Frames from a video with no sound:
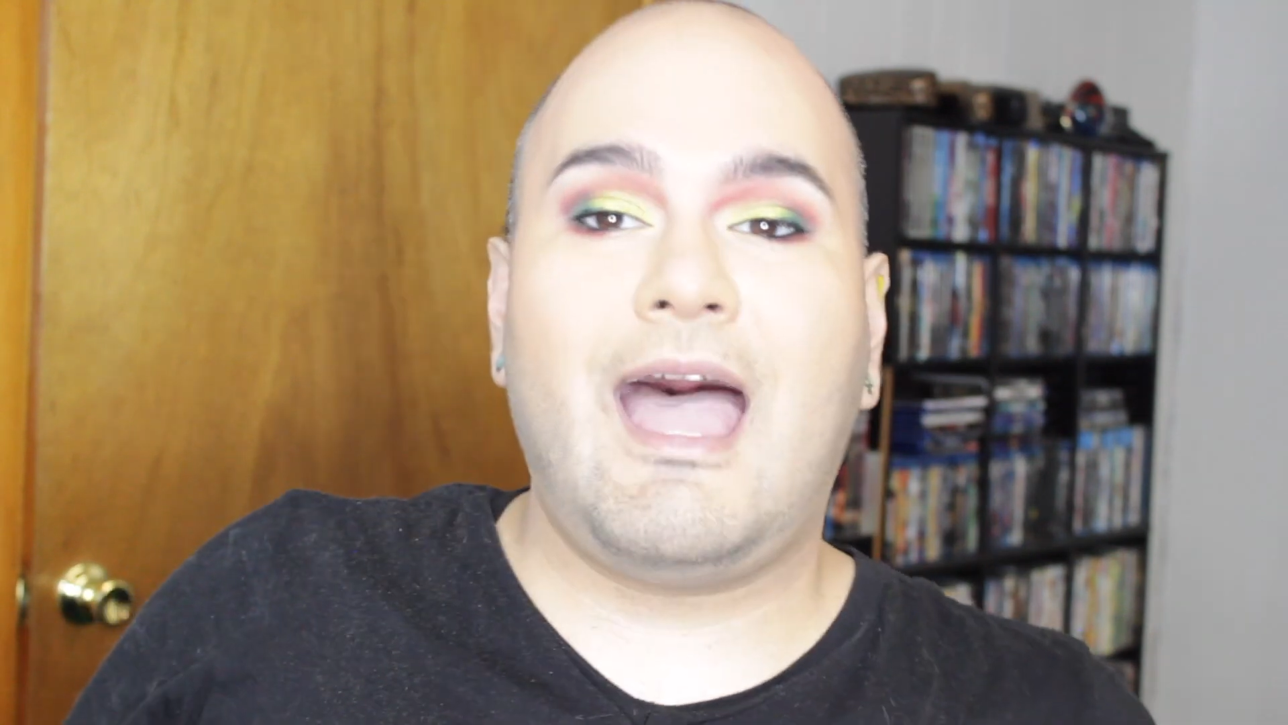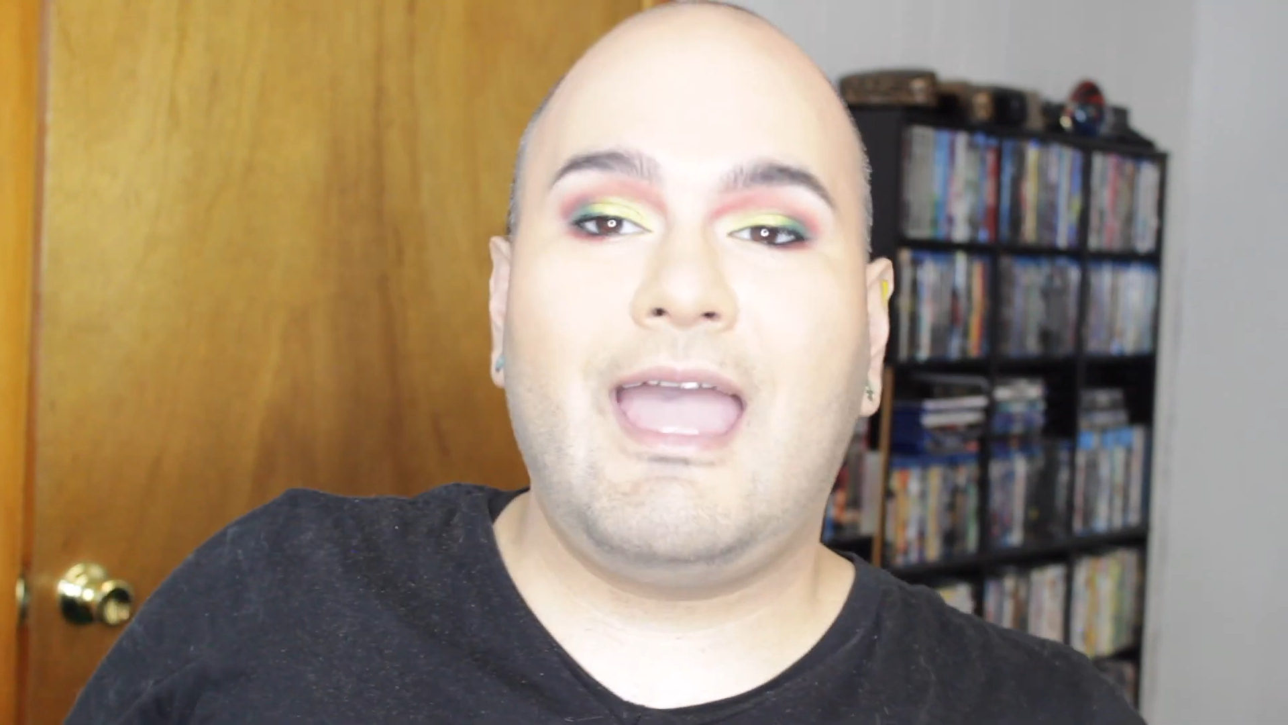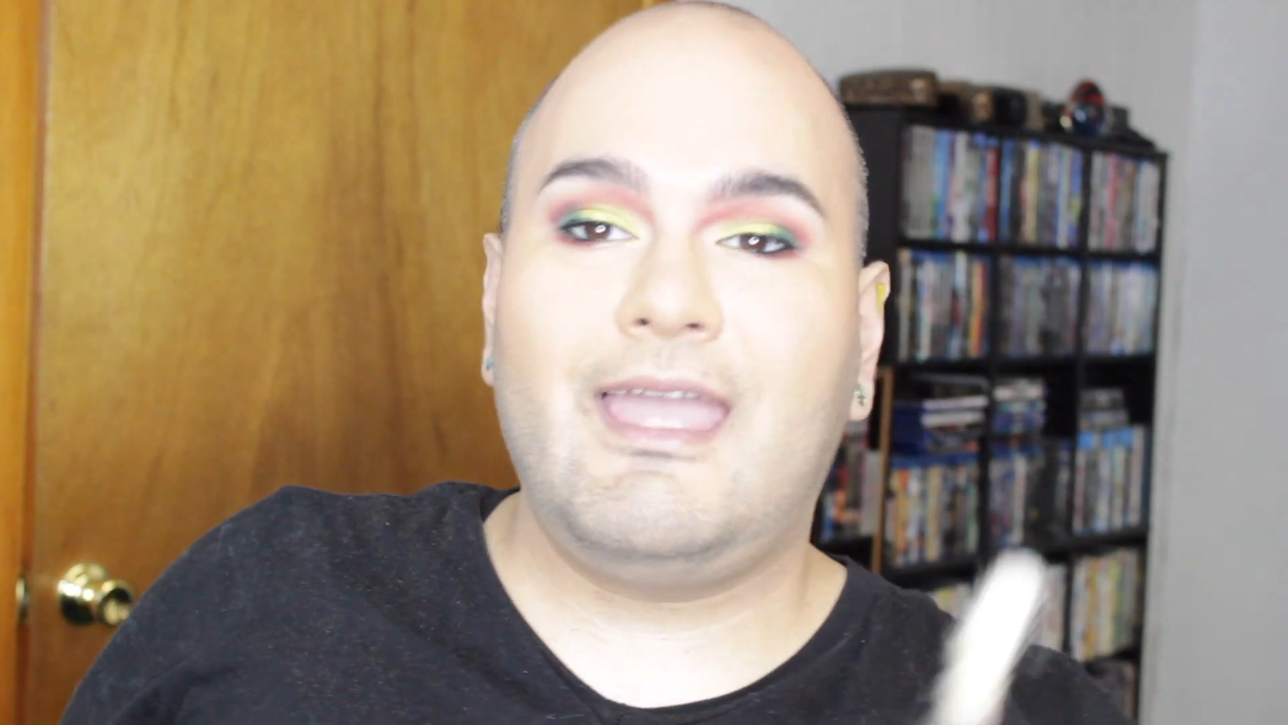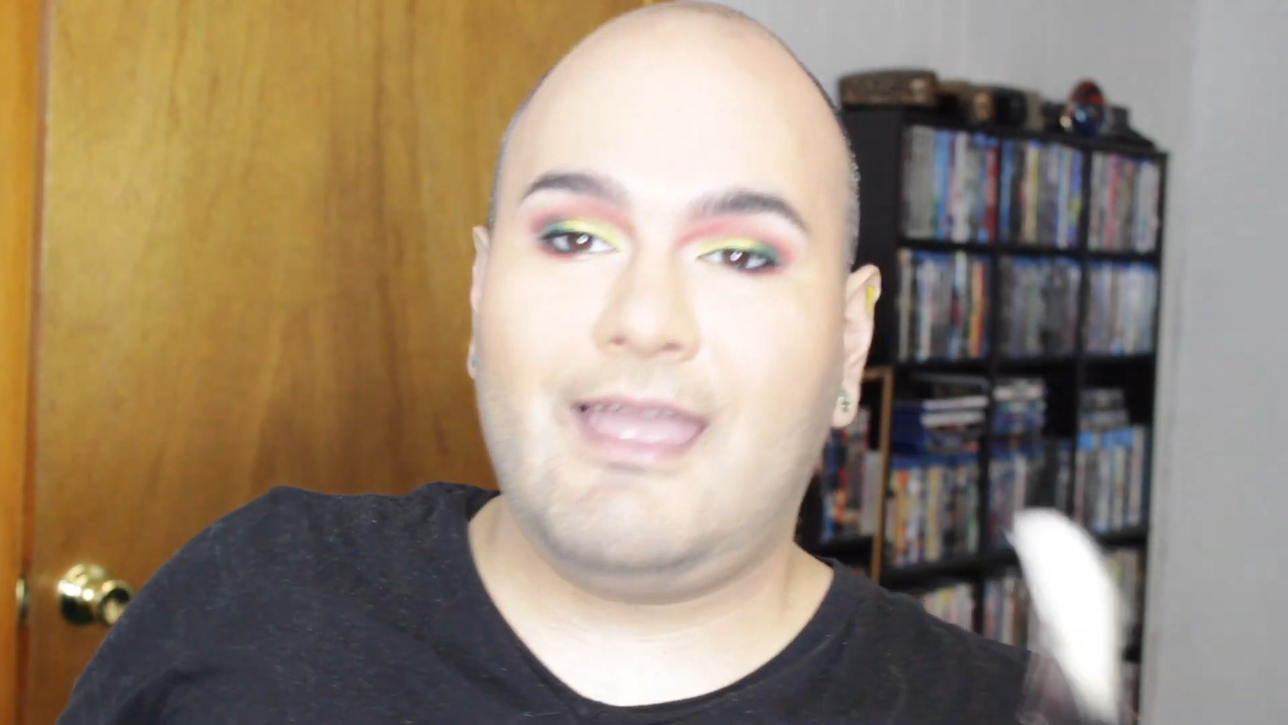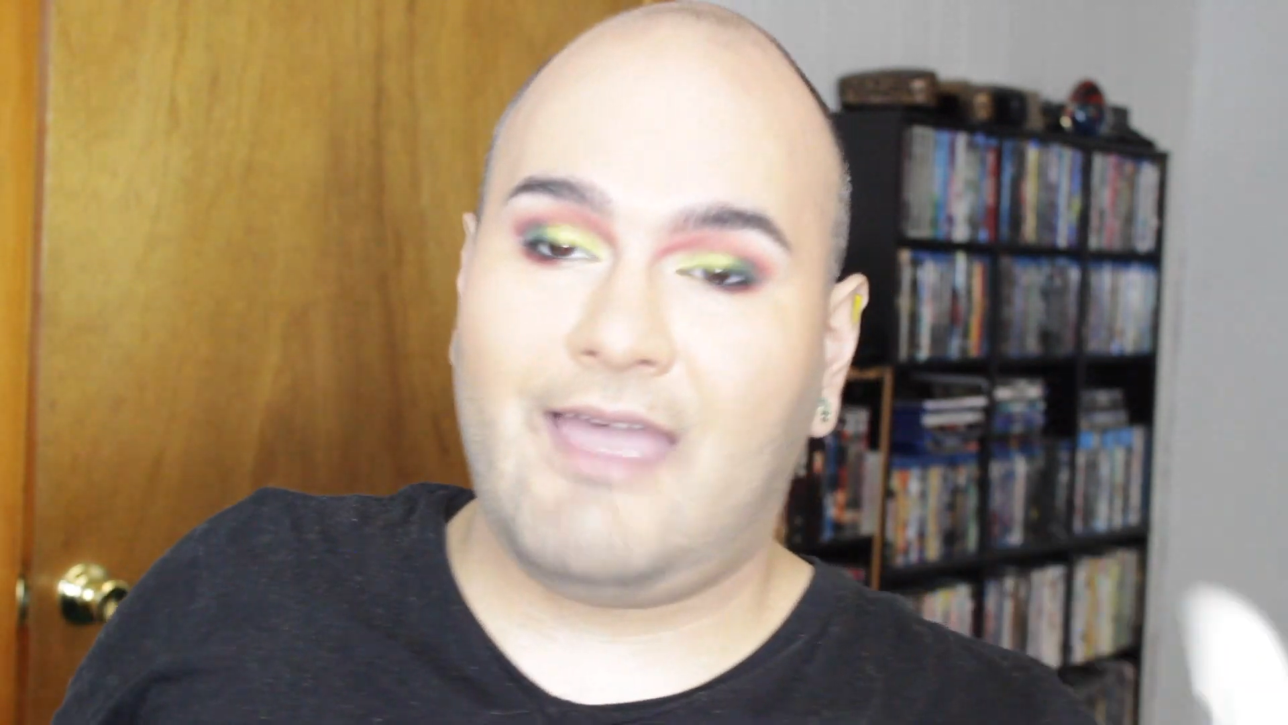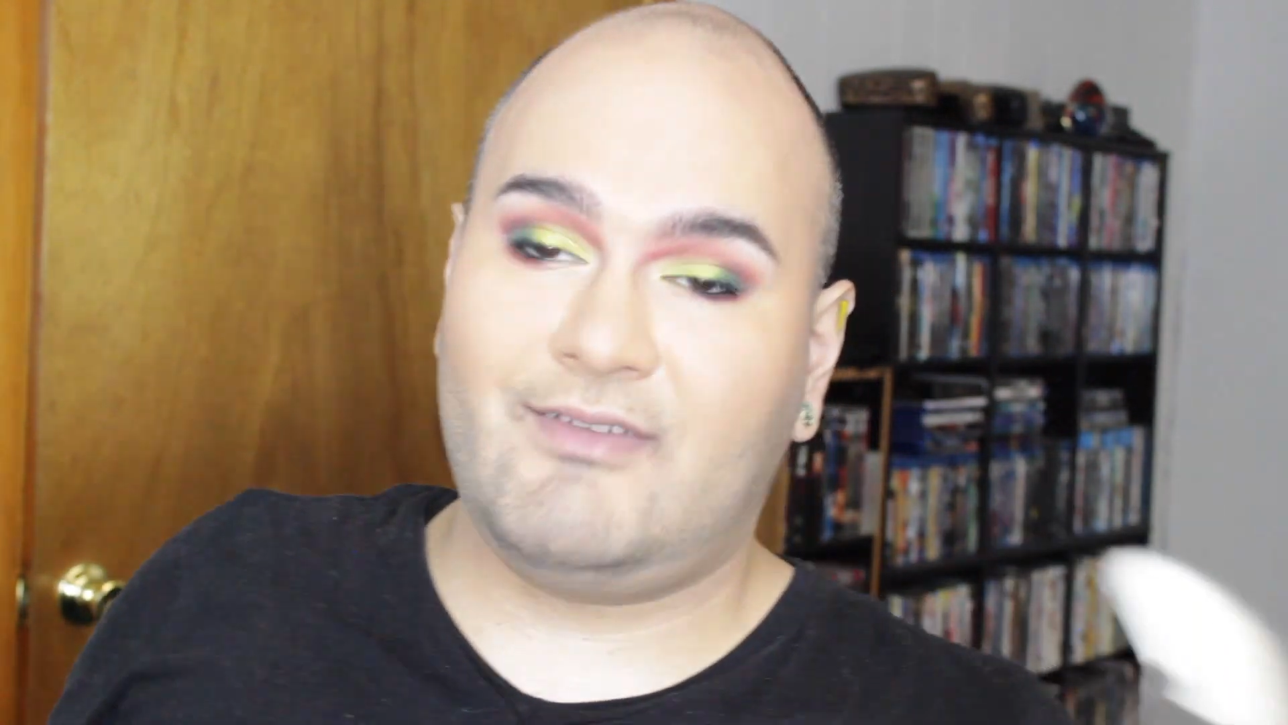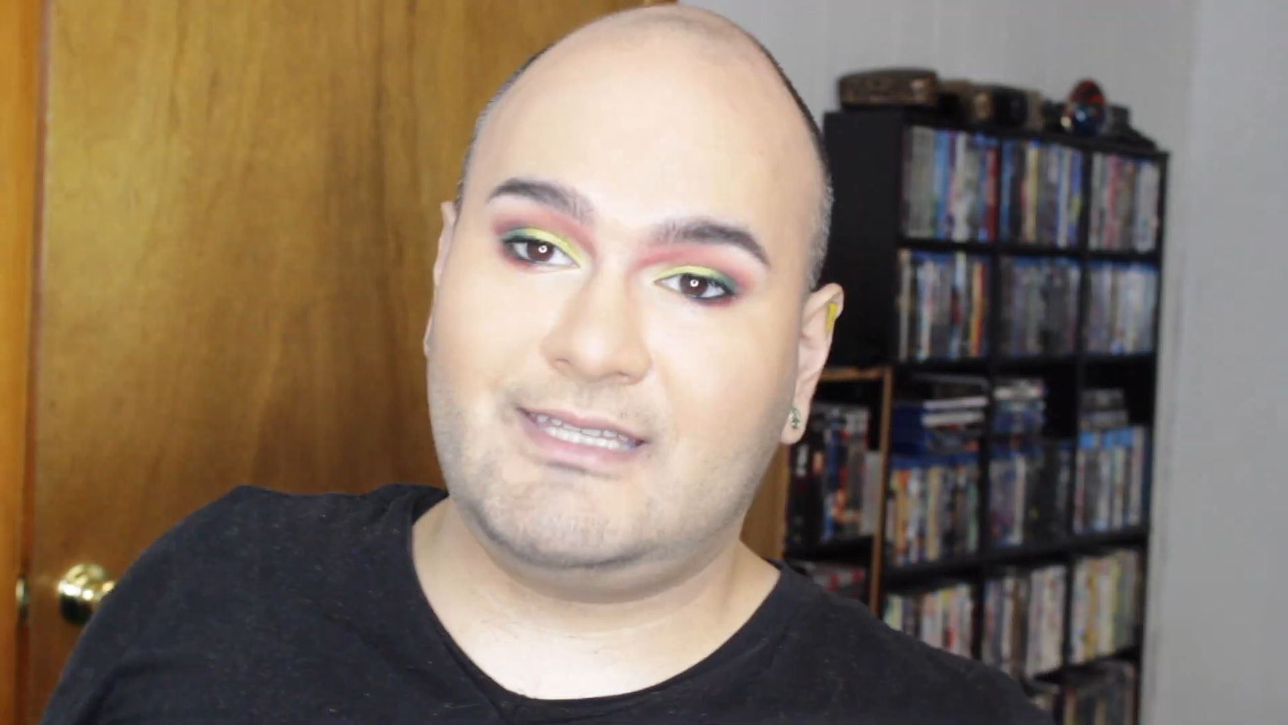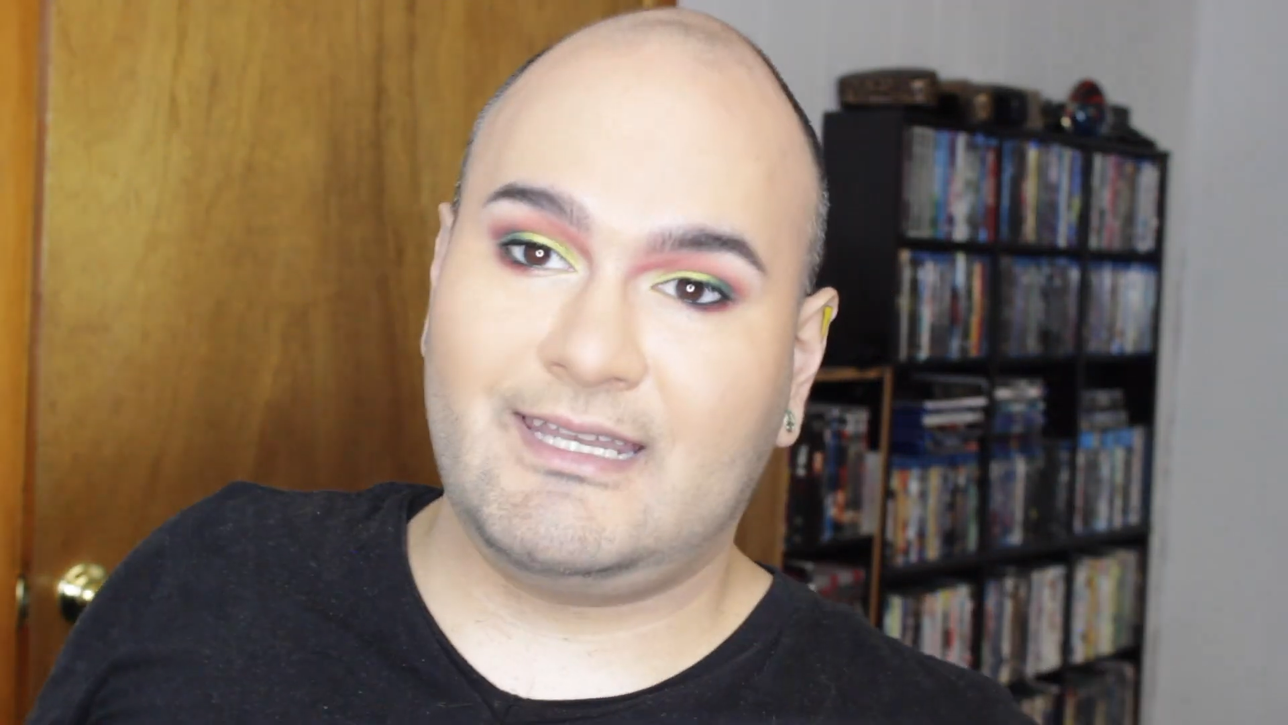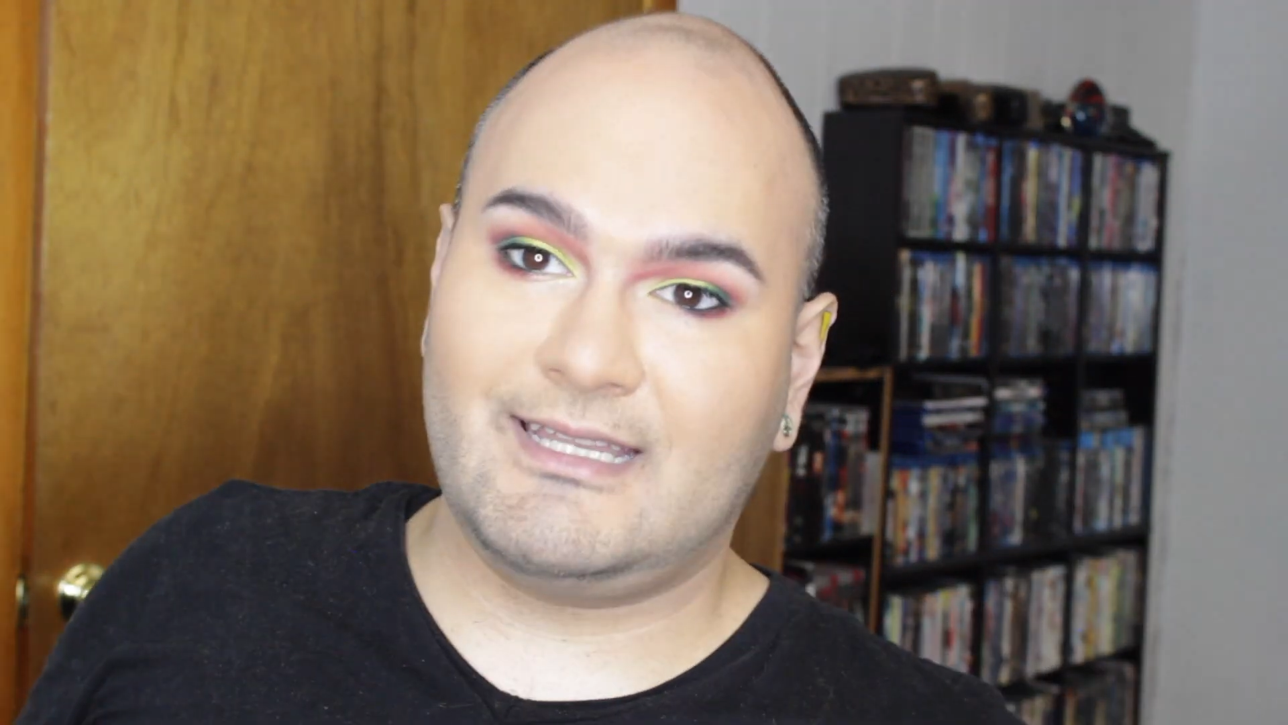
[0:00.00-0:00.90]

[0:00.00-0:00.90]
I have a